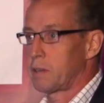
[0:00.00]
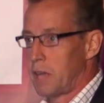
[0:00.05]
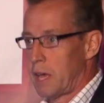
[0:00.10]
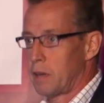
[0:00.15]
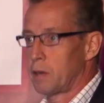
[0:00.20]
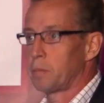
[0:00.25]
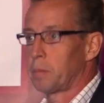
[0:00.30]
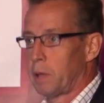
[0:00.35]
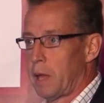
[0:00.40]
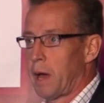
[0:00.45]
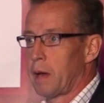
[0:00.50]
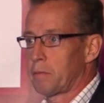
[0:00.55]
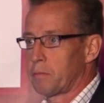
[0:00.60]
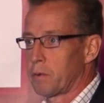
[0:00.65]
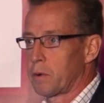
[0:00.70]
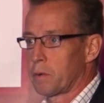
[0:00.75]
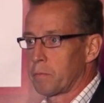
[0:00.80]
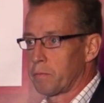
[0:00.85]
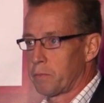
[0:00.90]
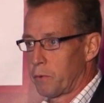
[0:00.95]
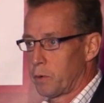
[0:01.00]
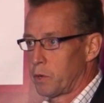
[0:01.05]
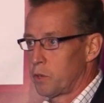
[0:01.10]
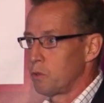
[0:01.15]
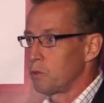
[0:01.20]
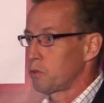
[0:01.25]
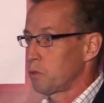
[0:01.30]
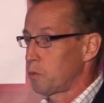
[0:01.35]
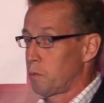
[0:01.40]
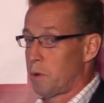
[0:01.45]
our data platform for
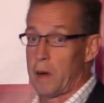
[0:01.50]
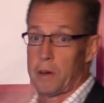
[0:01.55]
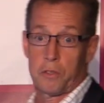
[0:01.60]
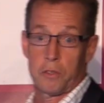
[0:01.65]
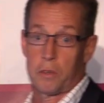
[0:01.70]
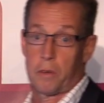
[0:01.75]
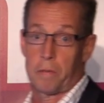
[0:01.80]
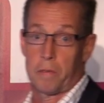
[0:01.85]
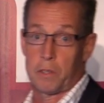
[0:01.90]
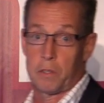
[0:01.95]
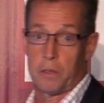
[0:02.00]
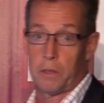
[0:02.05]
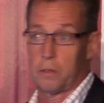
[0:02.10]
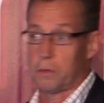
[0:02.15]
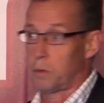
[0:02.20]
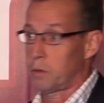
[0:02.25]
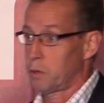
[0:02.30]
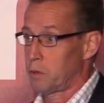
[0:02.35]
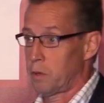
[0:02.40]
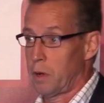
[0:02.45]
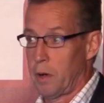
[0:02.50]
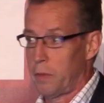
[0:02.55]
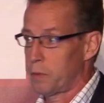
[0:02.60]
use through our services or